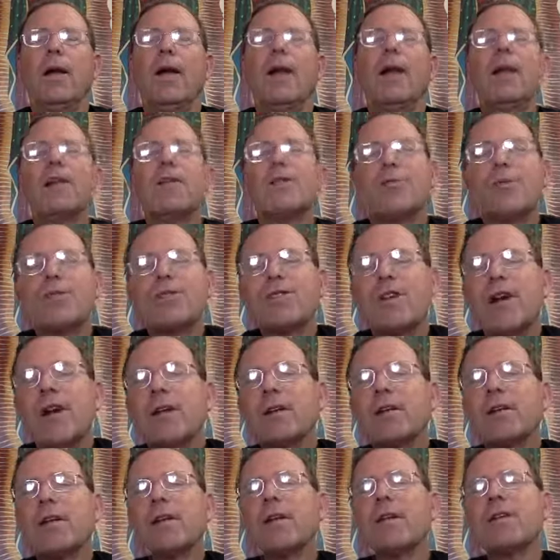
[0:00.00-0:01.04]
and as a
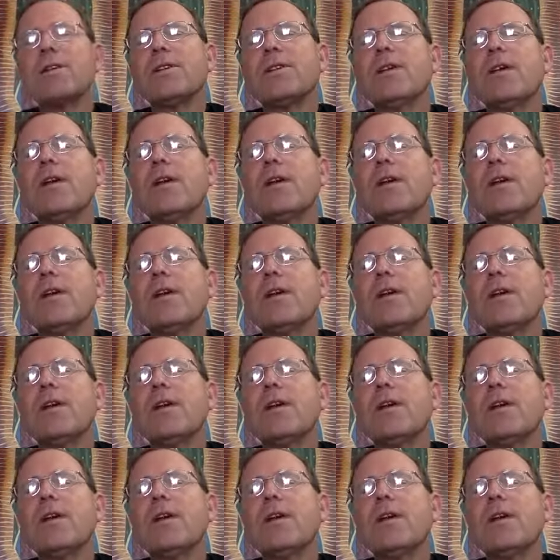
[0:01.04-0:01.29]
result of the